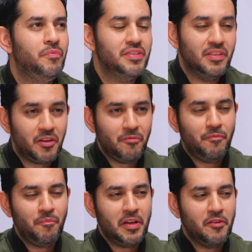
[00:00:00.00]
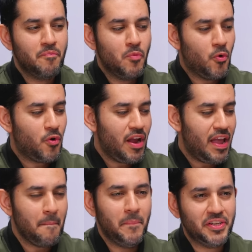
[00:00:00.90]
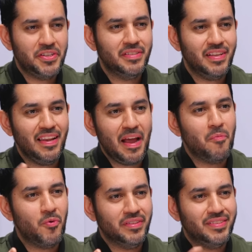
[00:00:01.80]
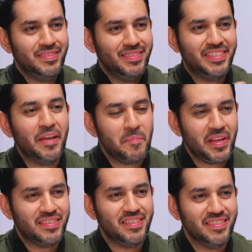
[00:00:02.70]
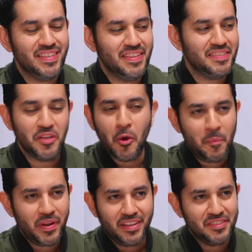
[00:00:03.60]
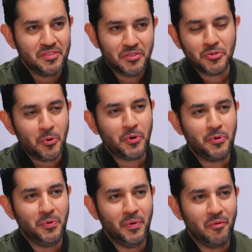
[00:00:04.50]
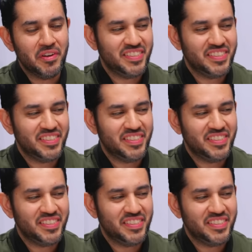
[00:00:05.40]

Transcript: There's a lot of kind of more ambitious, elaborate set pieces, and there's the opening is so cool. I want to